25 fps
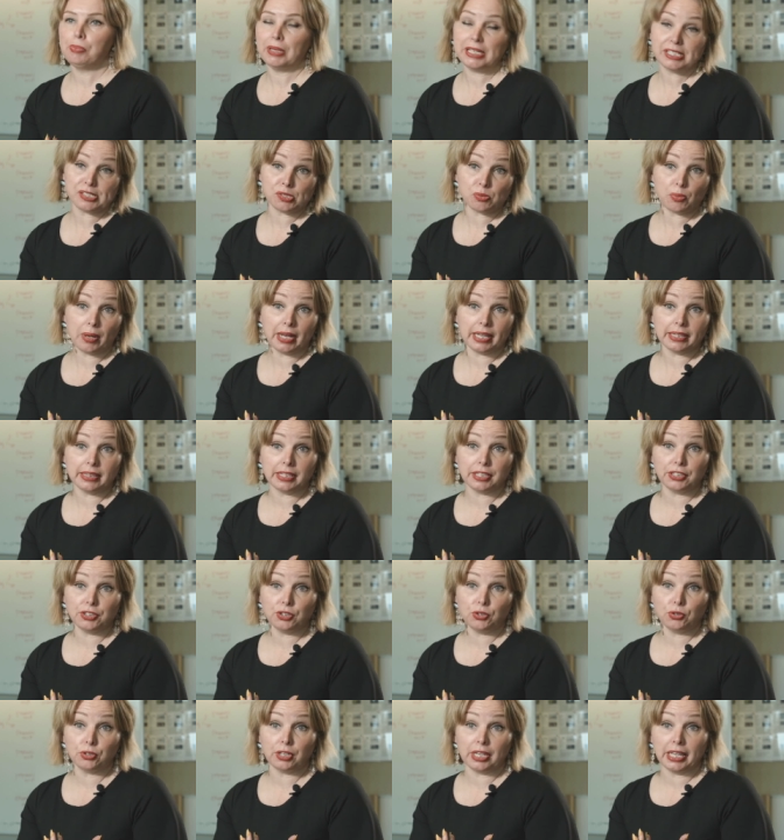best way that
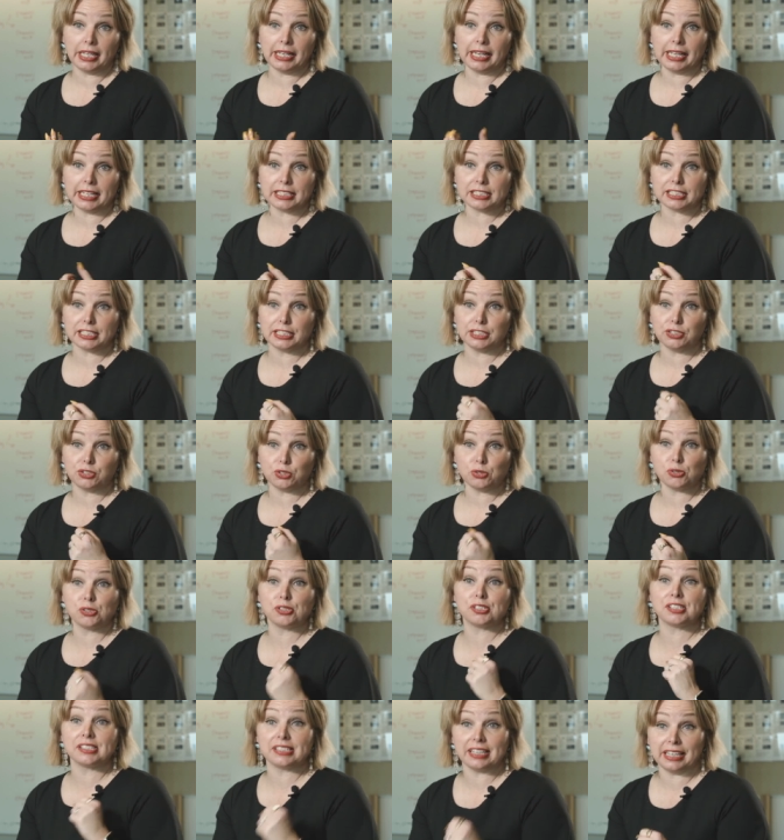you can actually do
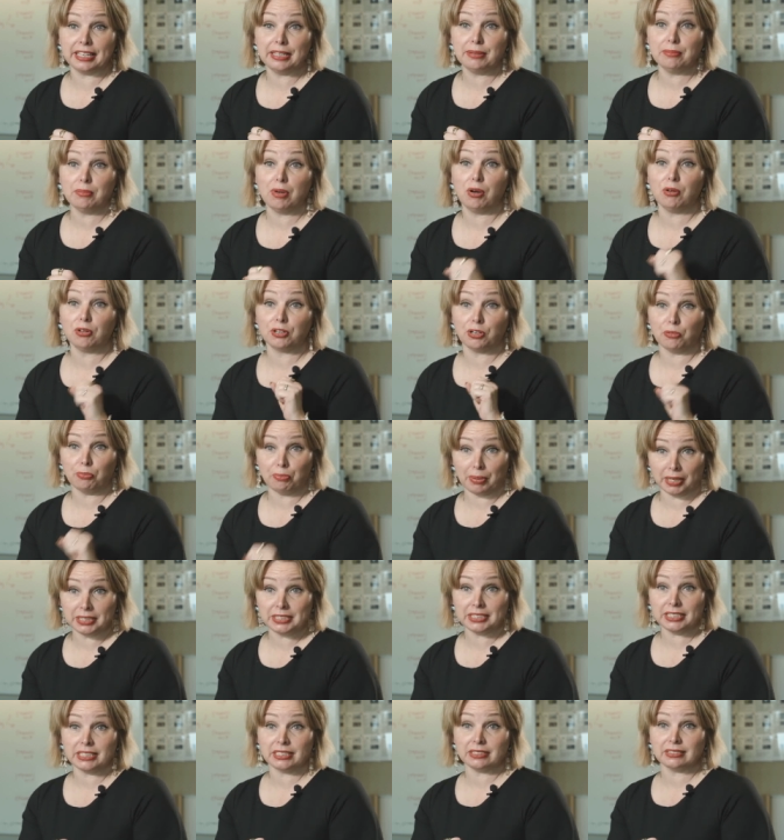STEAM on a
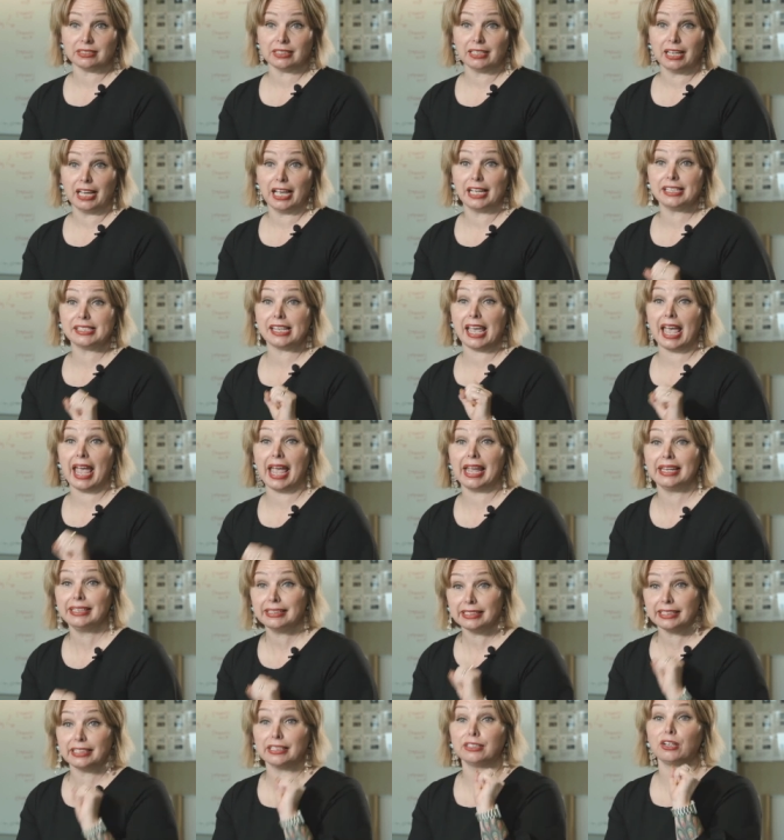budget is
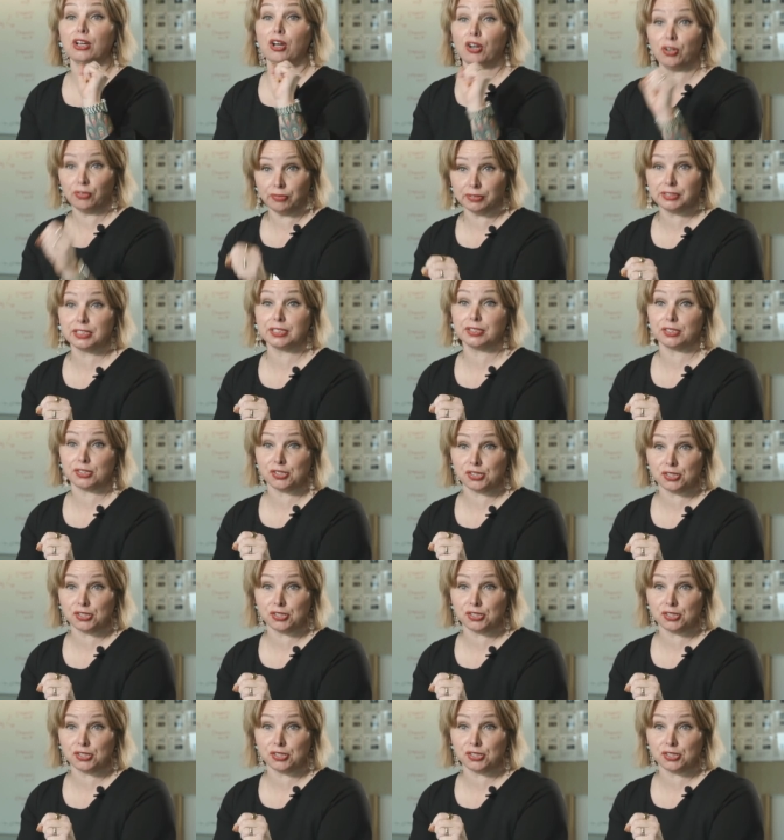handing it over to the